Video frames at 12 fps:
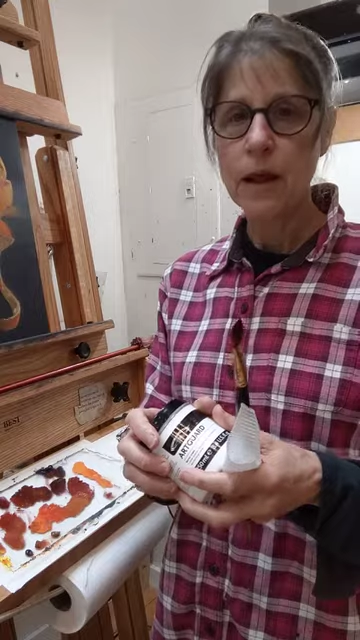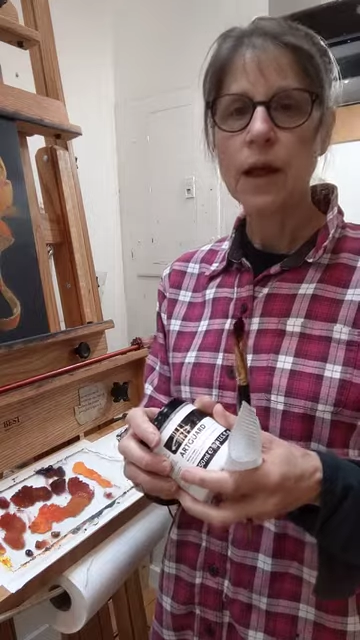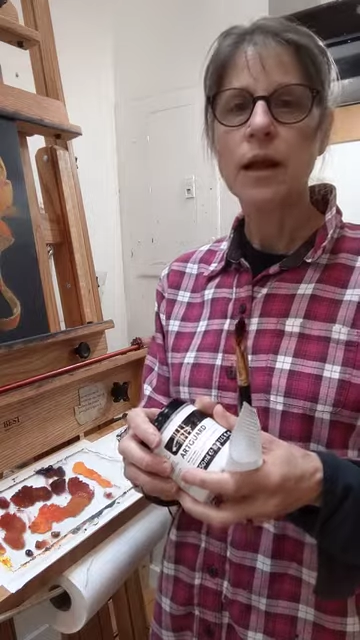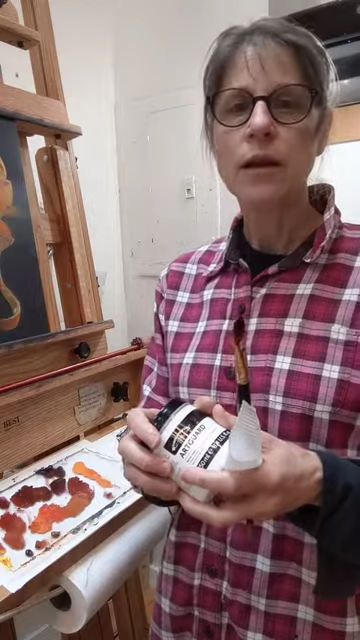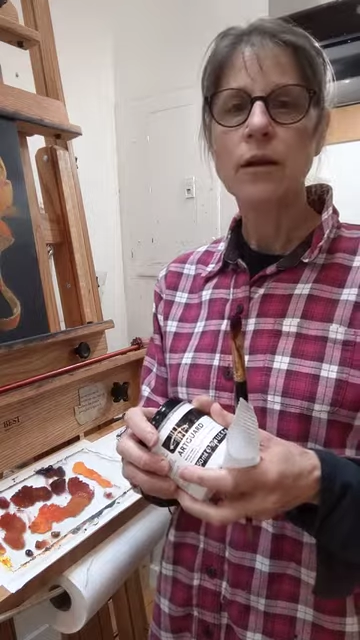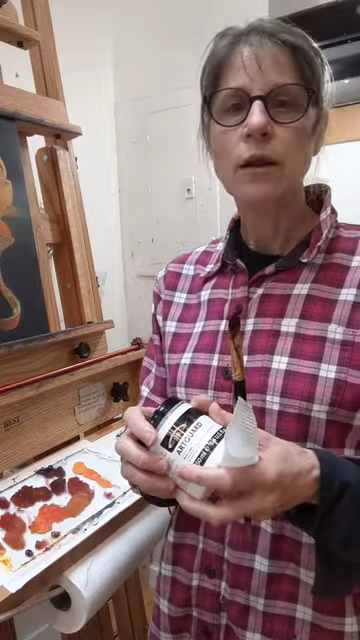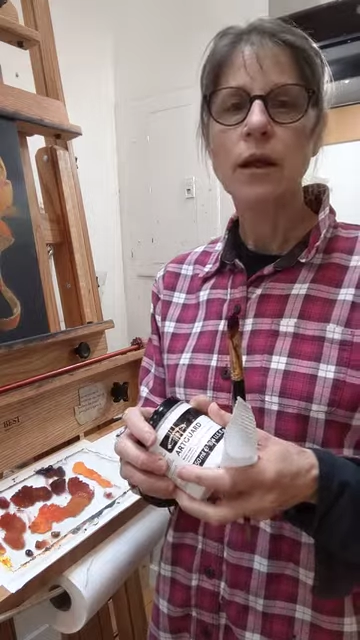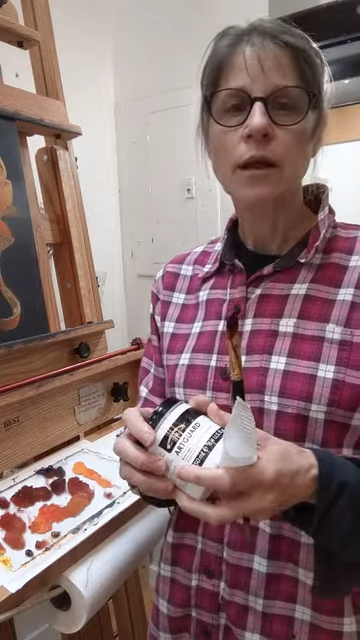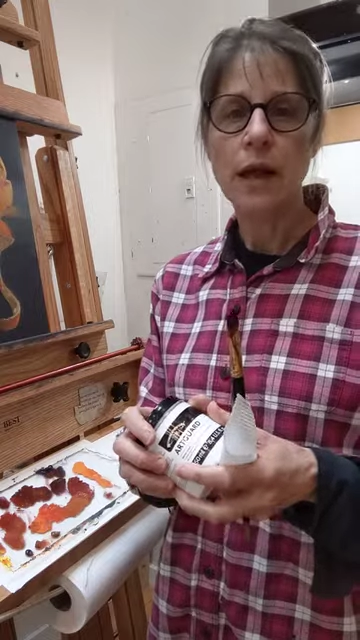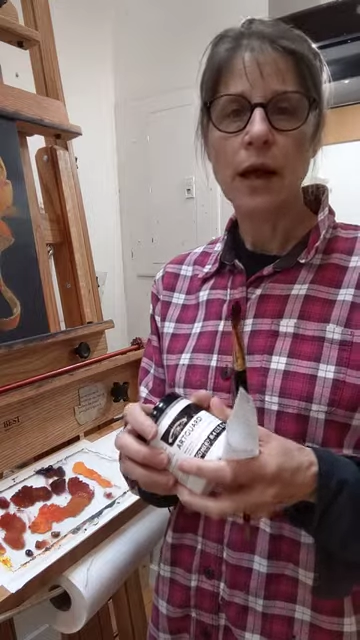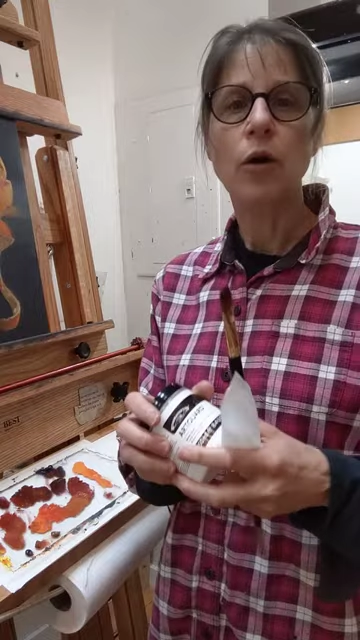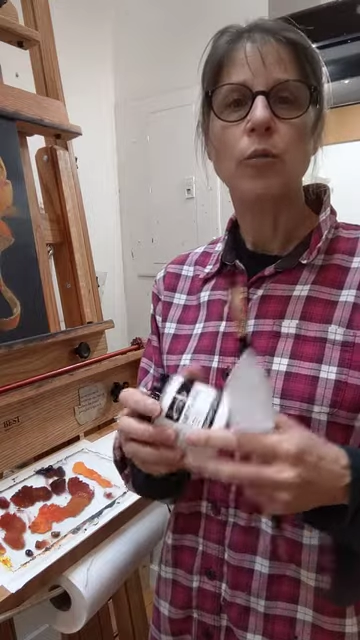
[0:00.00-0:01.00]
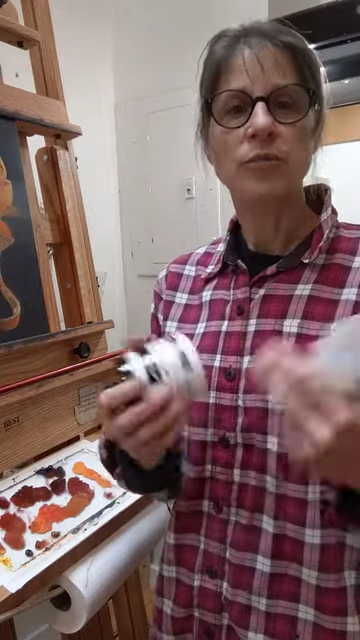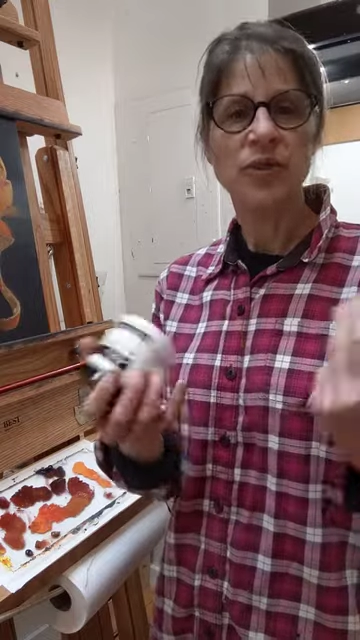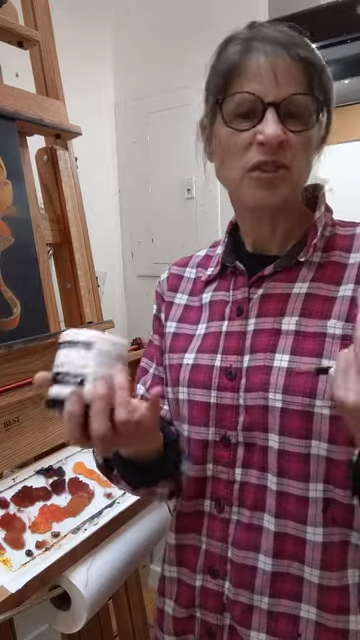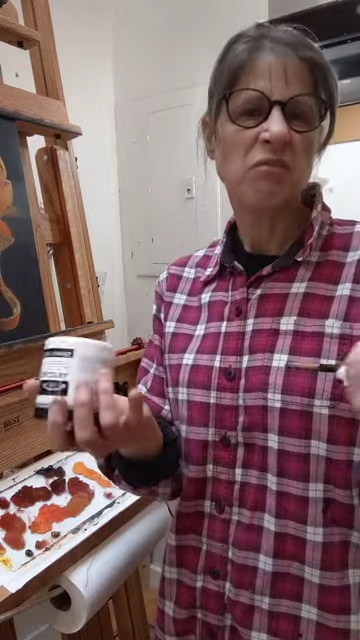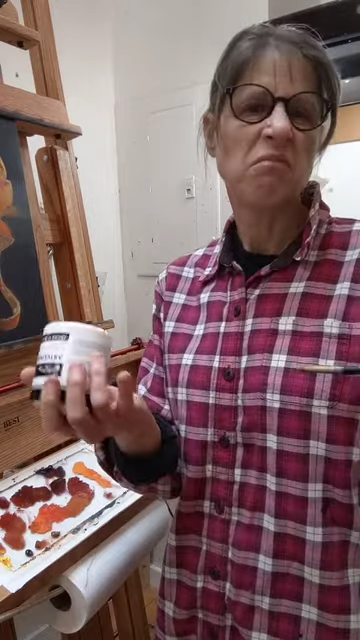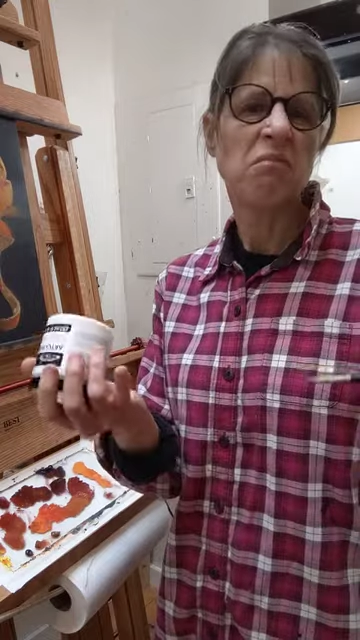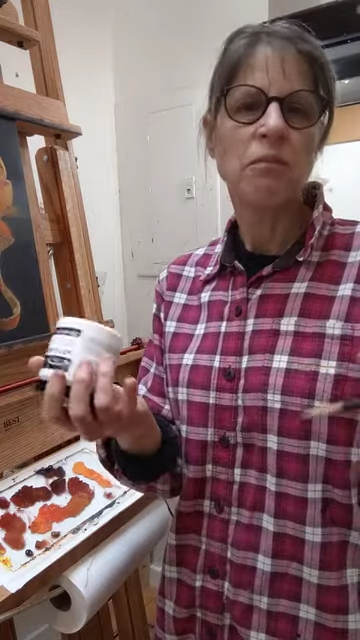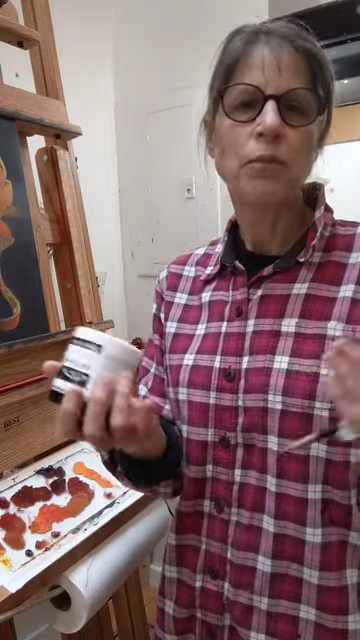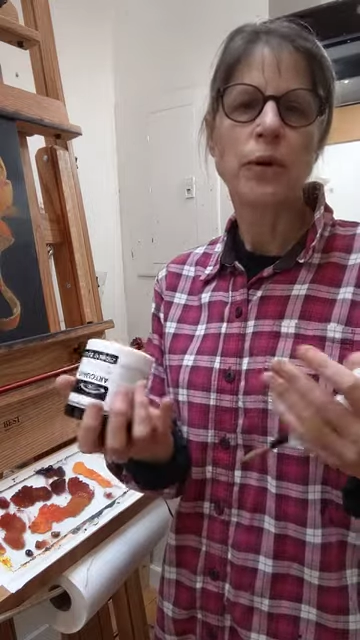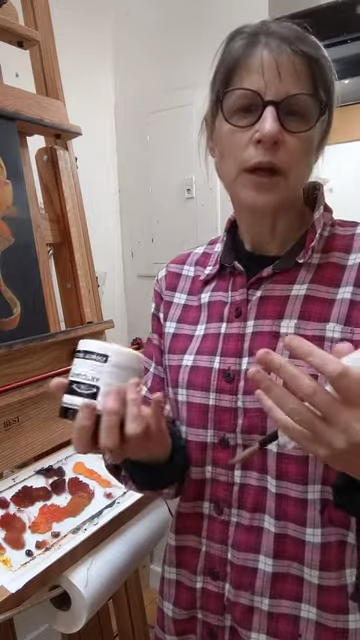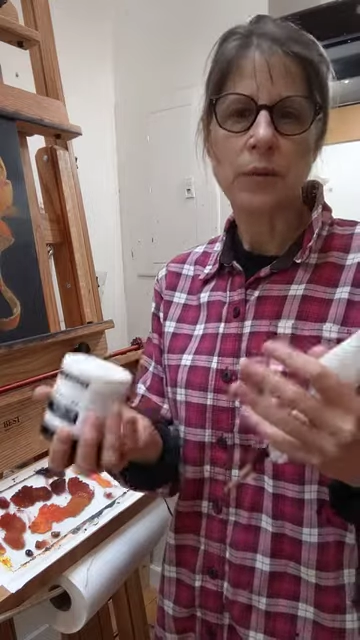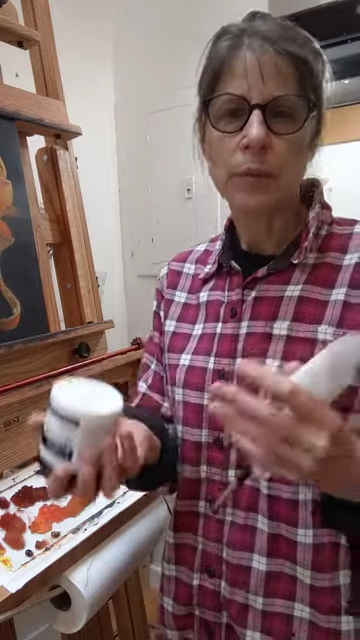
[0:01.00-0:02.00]
It, it helps
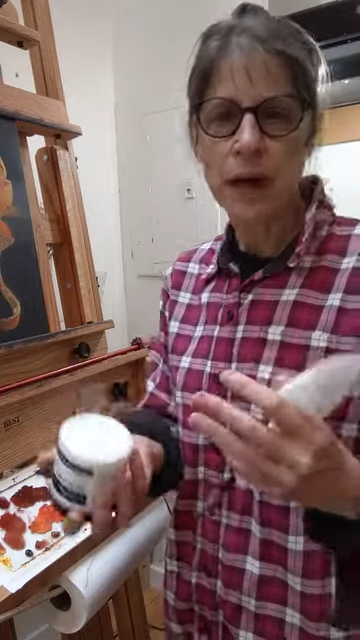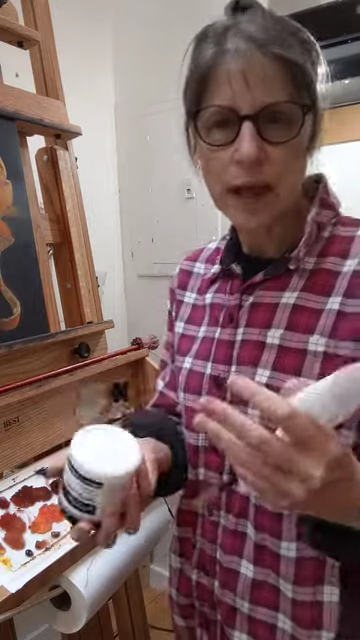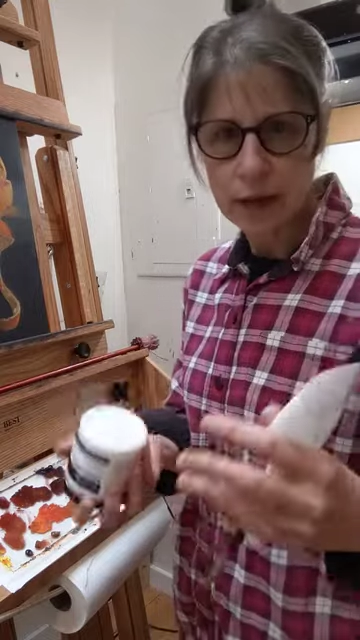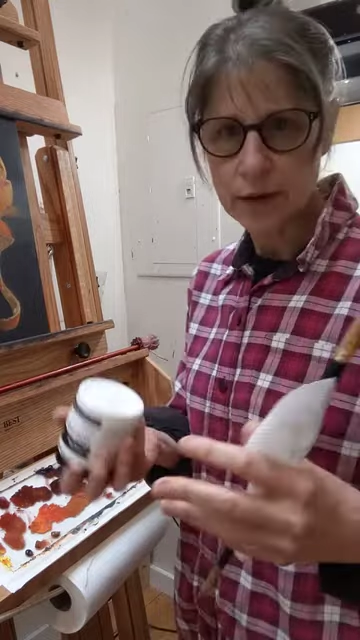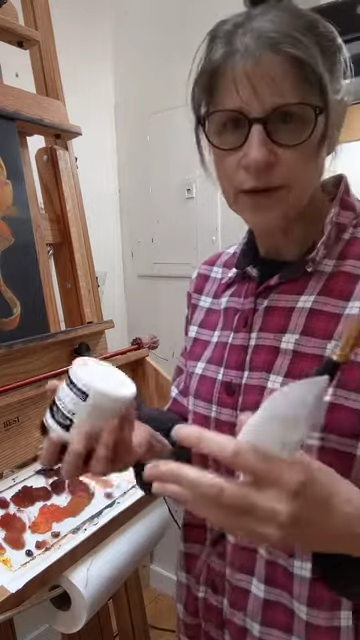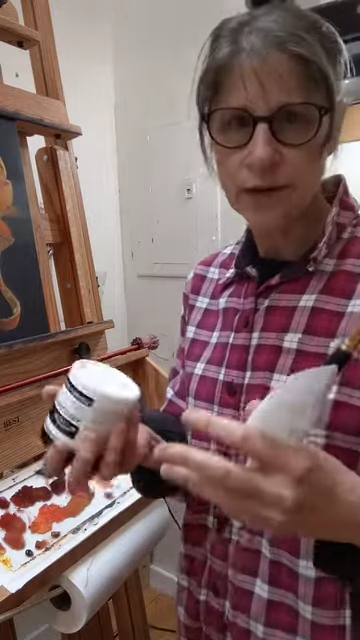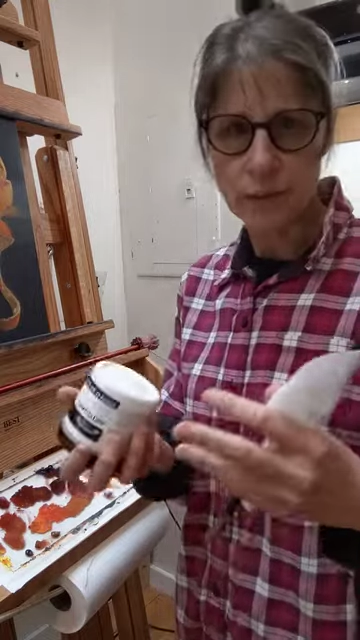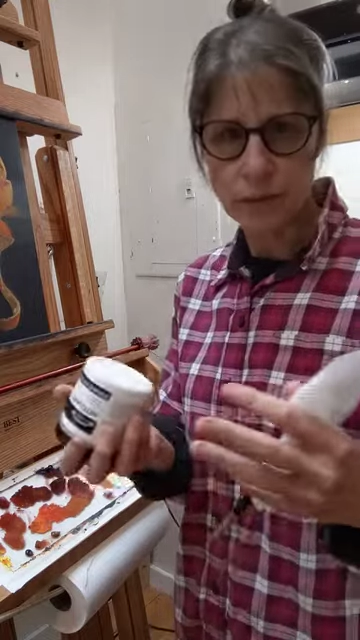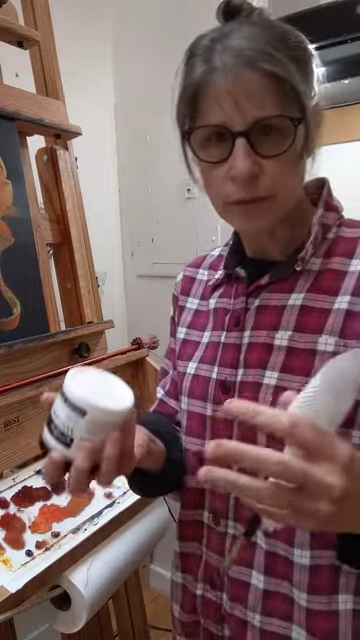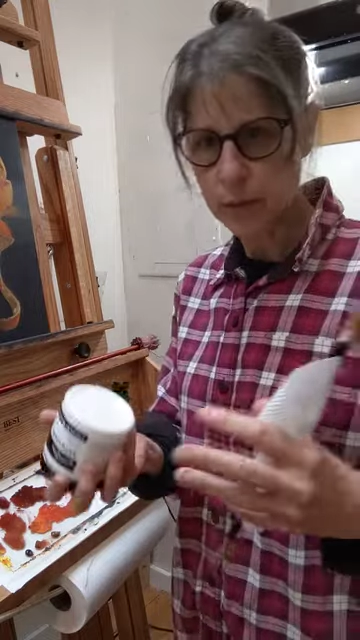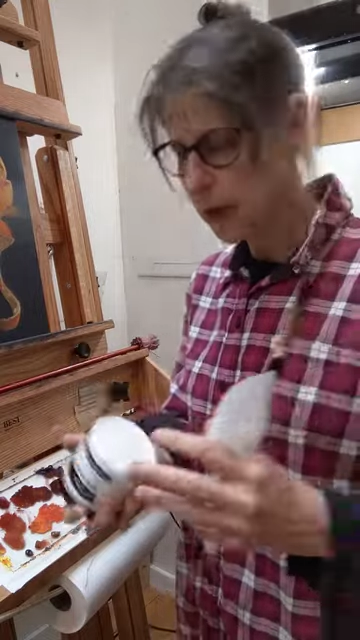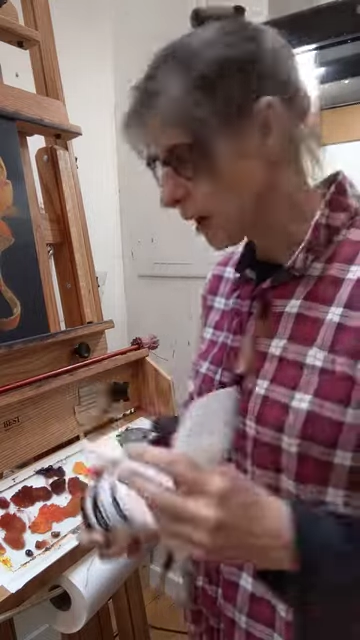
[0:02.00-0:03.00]
protect my hand some from the